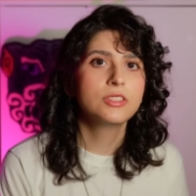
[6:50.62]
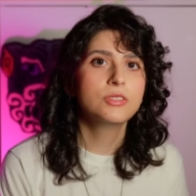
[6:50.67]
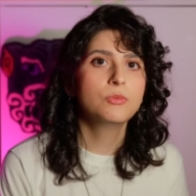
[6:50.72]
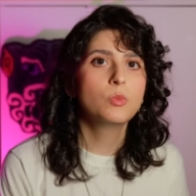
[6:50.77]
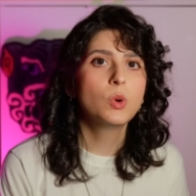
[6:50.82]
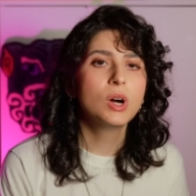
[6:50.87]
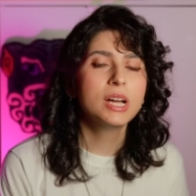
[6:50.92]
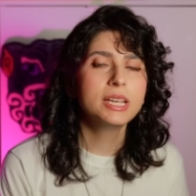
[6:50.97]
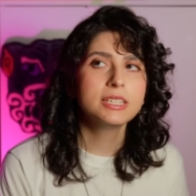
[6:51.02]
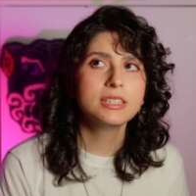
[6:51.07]

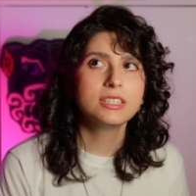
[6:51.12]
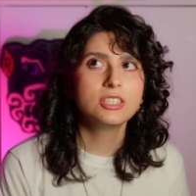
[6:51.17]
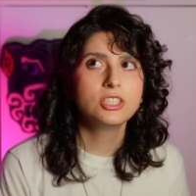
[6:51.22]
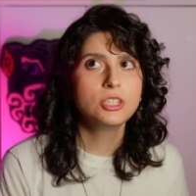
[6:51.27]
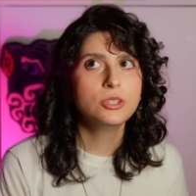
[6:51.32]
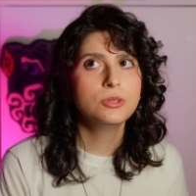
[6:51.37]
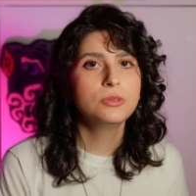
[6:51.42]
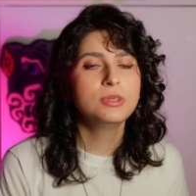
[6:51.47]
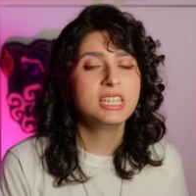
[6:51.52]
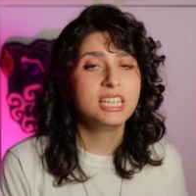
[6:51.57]
what do
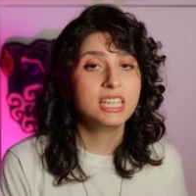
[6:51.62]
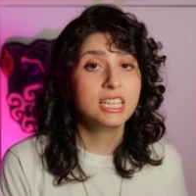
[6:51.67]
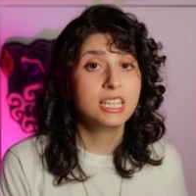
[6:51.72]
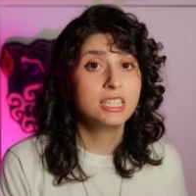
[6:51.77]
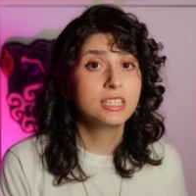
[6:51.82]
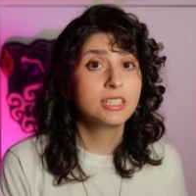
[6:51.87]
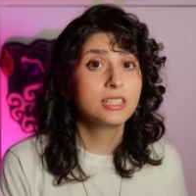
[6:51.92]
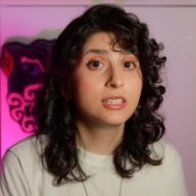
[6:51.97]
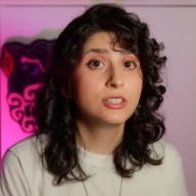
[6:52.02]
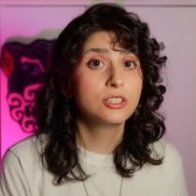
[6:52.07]
you
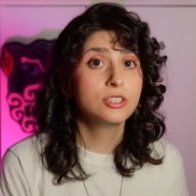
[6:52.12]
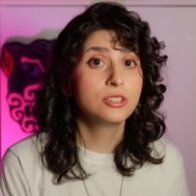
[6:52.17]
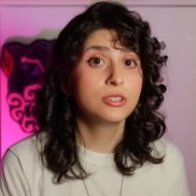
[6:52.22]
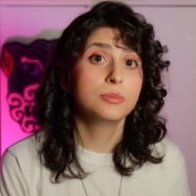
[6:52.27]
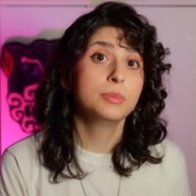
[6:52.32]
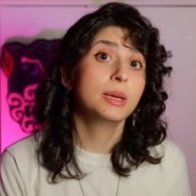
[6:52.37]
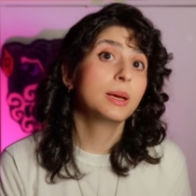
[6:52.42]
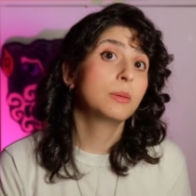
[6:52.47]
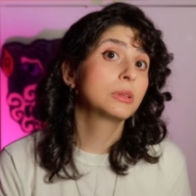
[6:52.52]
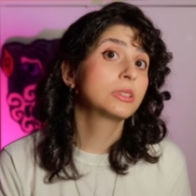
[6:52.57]
need to
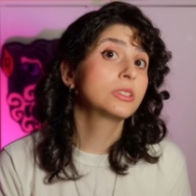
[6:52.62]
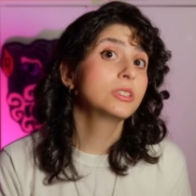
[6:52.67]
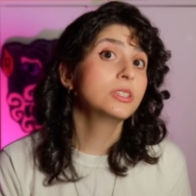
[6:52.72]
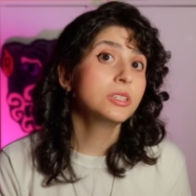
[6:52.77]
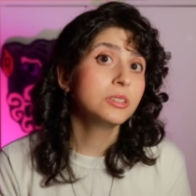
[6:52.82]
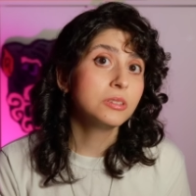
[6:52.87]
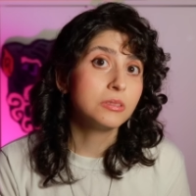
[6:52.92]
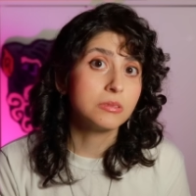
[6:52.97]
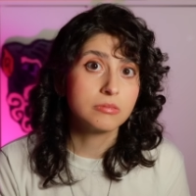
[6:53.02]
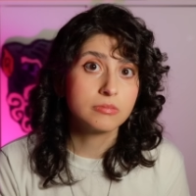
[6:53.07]
be able to
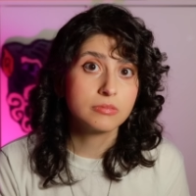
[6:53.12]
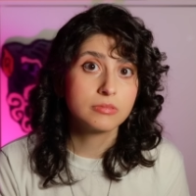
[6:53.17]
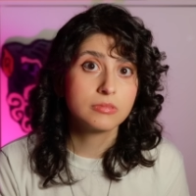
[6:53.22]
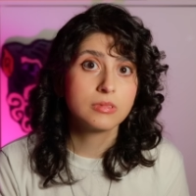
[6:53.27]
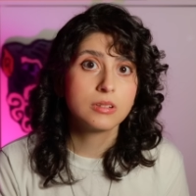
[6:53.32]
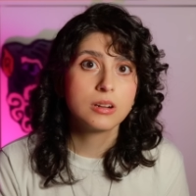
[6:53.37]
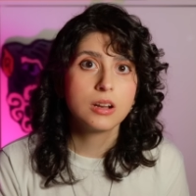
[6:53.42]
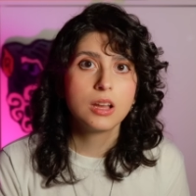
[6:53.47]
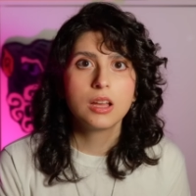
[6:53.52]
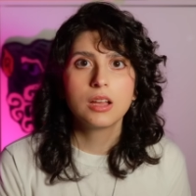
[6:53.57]
do?
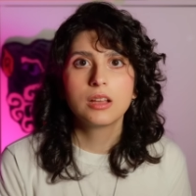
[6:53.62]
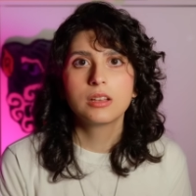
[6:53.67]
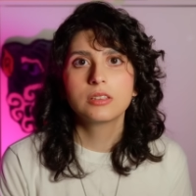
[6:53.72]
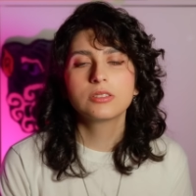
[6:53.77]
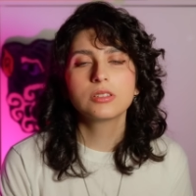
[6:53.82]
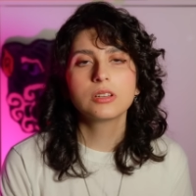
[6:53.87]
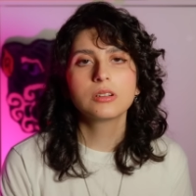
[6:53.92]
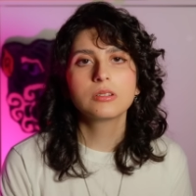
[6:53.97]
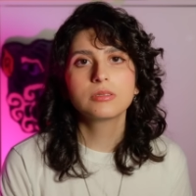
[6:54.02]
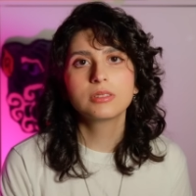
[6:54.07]

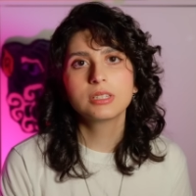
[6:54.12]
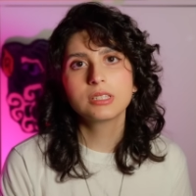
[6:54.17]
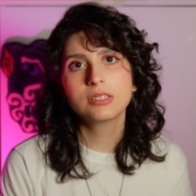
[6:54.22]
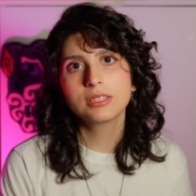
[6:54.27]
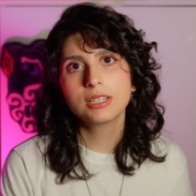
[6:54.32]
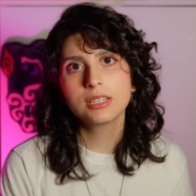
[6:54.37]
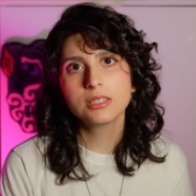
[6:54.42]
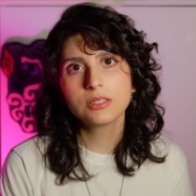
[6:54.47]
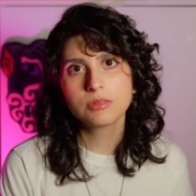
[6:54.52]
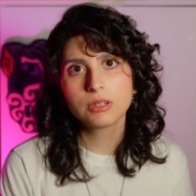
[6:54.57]
So this
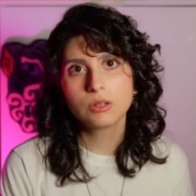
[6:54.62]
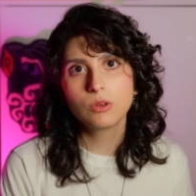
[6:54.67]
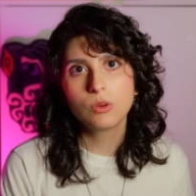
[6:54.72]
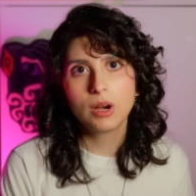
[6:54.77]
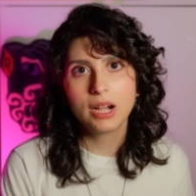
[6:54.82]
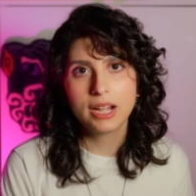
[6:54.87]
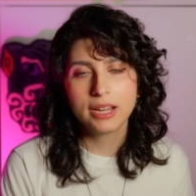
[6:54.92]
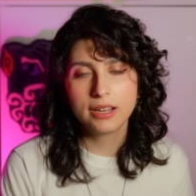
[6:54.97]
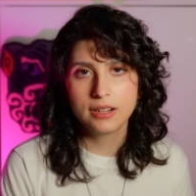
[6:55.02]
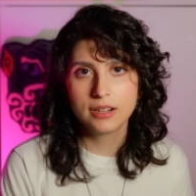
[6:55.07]
does
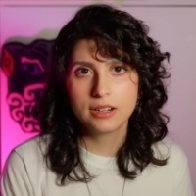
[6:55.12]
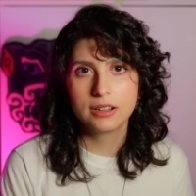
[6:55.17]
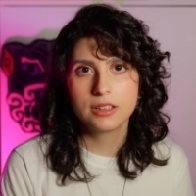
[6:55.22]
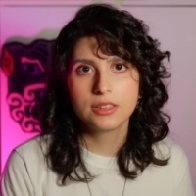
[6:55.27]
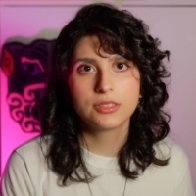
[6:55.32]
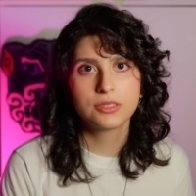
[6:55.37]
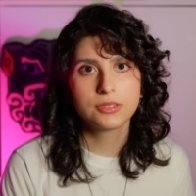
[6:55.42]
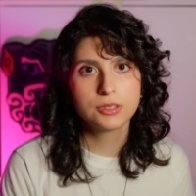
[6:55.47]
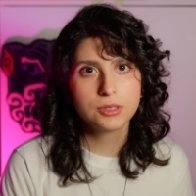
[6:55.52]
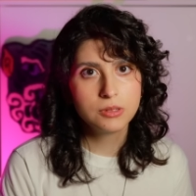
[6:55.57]
require
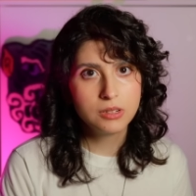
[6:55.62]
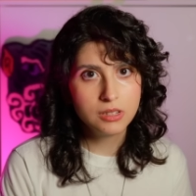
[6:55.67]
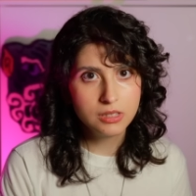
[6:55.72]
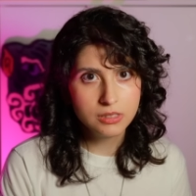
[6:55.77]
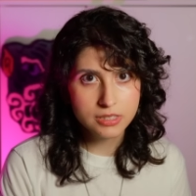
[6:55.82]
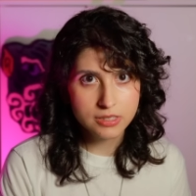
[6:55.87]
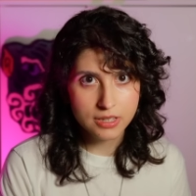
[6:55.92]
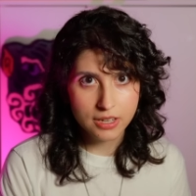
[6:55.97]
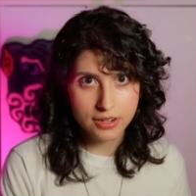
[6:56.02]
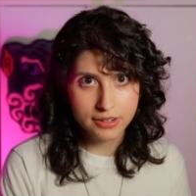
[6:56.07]
through-hole
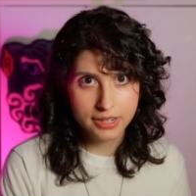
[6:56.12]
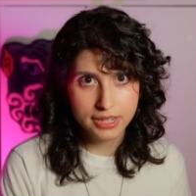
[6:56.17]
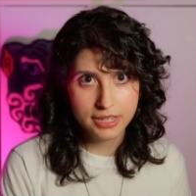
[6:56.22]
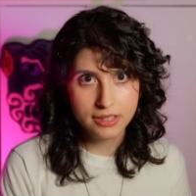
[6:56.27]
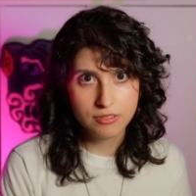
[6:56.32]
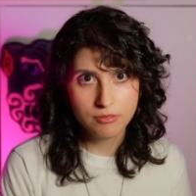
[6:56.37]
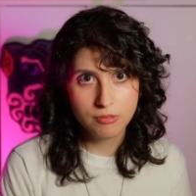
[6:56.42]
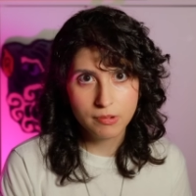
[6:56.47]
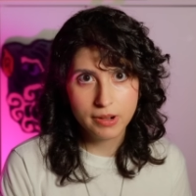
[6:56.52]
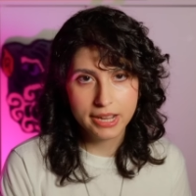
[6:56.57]
soldering
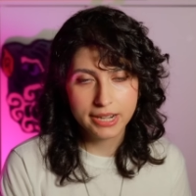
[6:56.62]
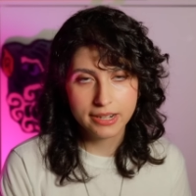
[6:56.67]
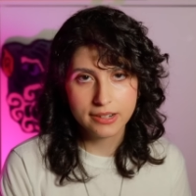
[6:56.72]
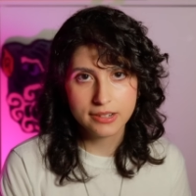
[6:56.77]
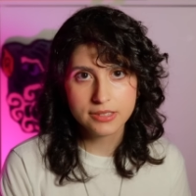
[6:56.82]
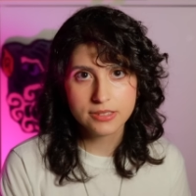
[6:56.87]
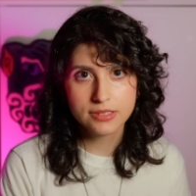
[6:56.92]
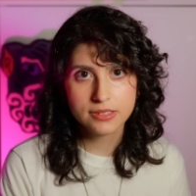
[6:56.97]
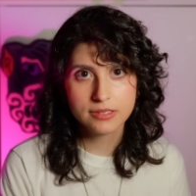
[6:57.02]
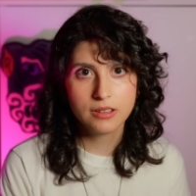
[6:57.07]
of
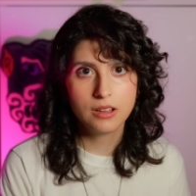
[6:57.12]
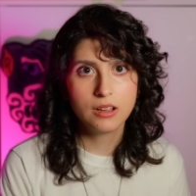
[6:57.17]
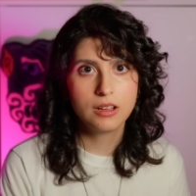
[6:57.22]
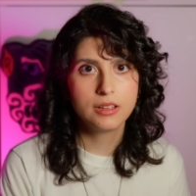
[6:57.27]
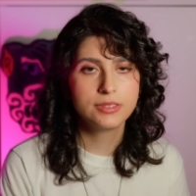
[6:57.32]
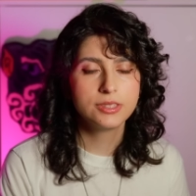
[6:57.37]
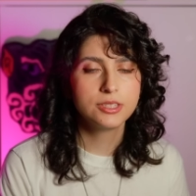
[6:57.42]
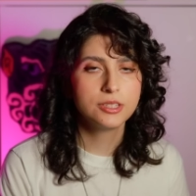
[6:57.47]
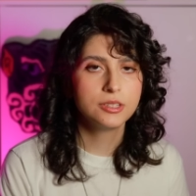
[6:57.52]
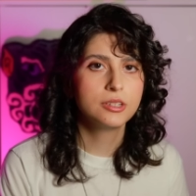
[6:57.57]
wires
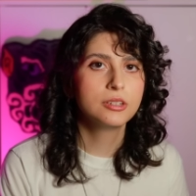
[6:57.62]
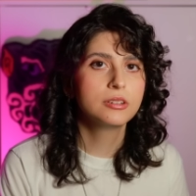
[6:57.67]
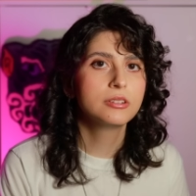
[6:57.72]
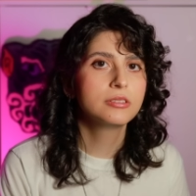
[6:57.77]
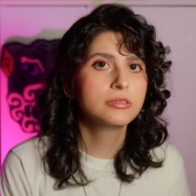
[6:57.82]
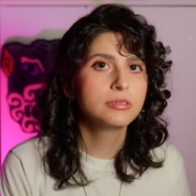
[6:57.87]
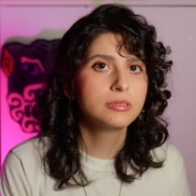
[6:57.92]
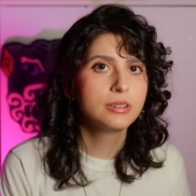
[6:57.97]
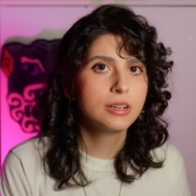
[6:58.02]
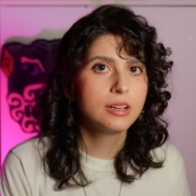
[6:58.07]

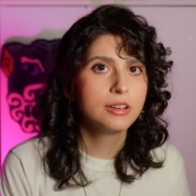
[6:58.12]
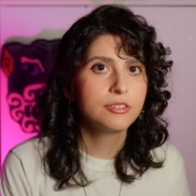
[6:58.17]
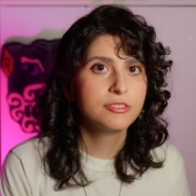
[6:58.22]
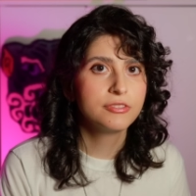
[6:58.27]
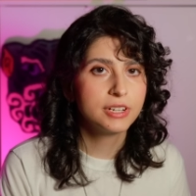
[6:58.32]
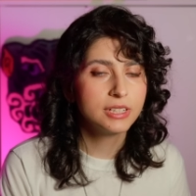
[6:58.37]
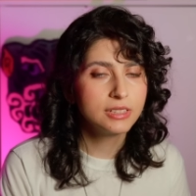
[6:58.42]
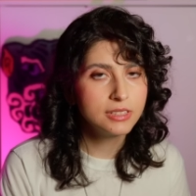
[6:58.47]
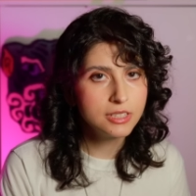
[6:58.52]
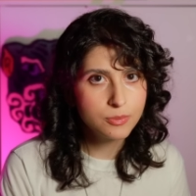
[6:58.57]
onto
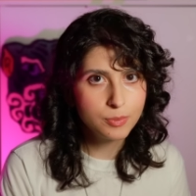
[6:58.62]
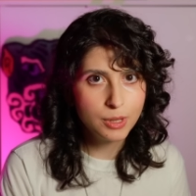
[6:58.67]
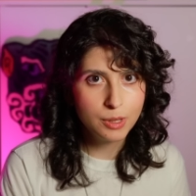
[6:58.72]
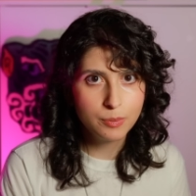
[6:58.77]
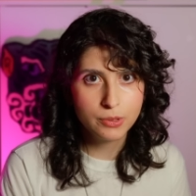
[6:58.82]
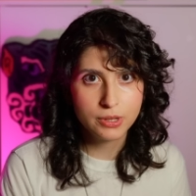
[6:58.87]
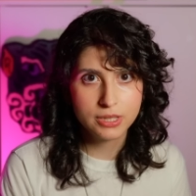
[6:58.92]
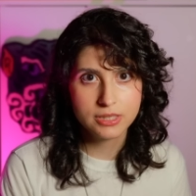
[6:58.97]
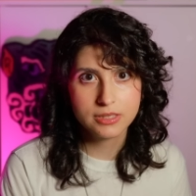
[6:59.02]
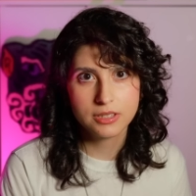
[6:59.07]
fairly small
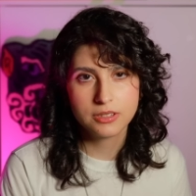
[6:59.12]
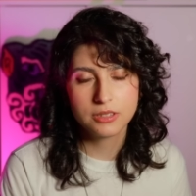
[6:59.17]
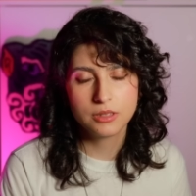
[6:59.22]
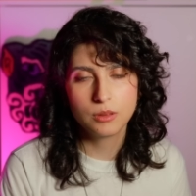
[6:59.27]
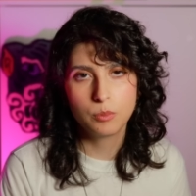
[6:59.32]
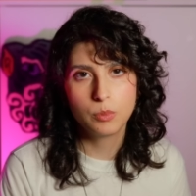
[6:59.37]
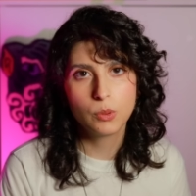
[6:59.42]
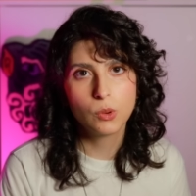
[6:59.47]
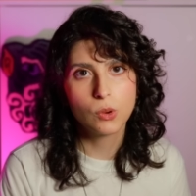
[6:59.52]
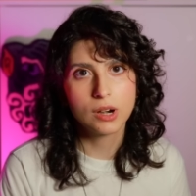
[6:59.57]
points onto
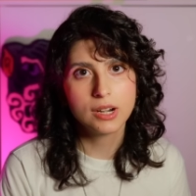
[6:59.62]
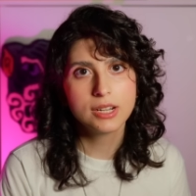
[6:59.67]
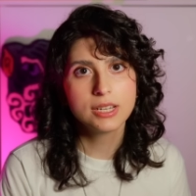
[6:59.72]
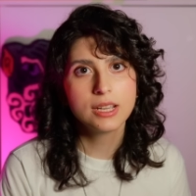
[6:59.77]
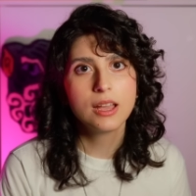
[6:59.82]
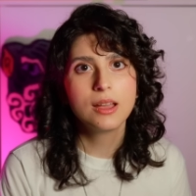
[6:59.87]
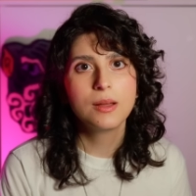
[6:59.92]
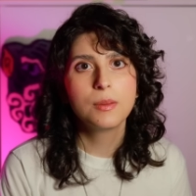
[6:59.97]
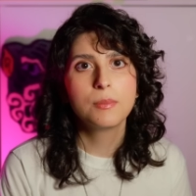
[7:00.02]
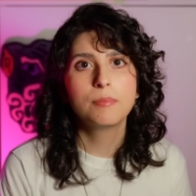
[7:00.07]
the board,
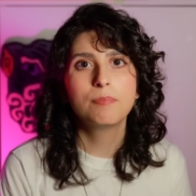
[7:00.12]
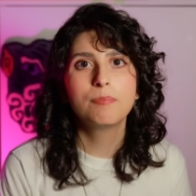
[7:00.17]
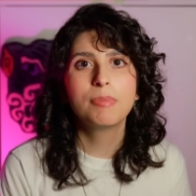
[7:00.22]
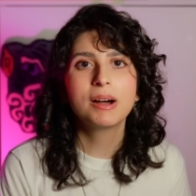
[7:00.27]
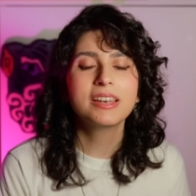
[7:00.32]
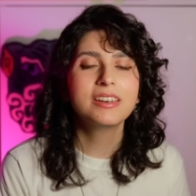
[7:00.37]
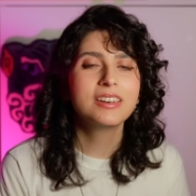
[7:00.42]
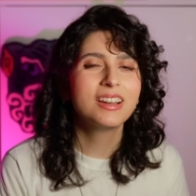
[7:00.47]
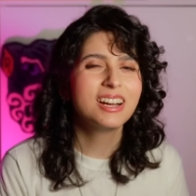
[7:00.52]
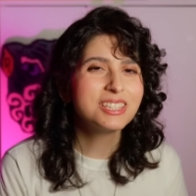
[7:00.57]

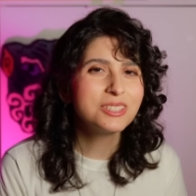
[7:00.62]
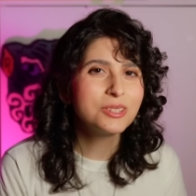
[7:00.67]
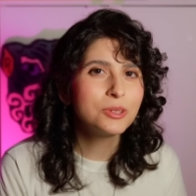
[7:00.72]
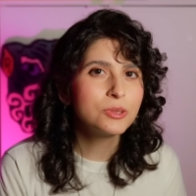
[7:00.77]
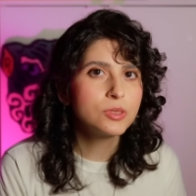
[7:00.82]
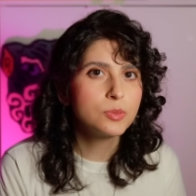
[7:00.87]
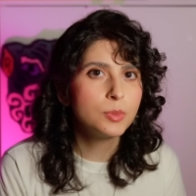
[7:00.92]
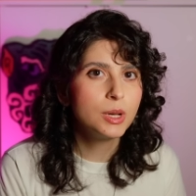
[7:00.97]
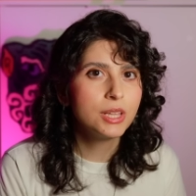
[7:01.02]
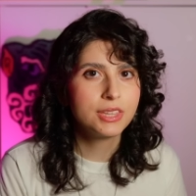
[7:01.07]
but not so
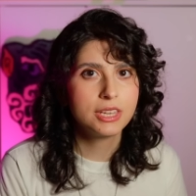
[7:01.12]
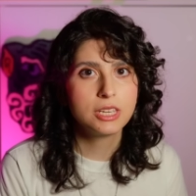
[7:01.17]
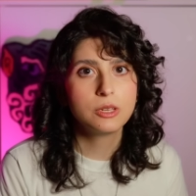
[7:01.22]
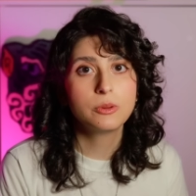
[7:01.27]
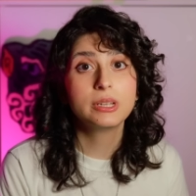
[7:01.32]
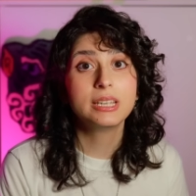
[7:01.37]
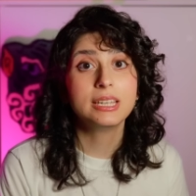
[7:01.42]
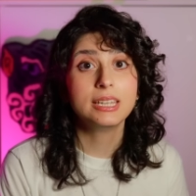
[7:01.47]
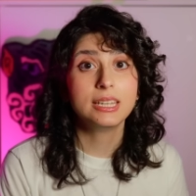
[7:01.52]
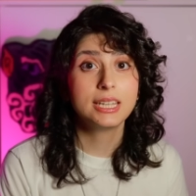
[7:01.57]
small that you
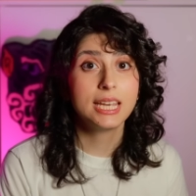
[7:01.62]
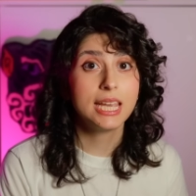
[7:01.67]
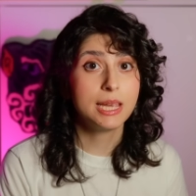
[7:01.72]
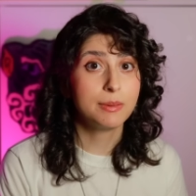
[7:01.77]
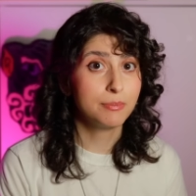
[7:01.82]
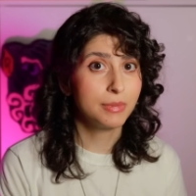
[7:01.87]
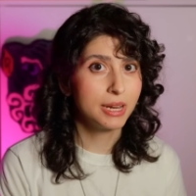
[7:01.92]
would need a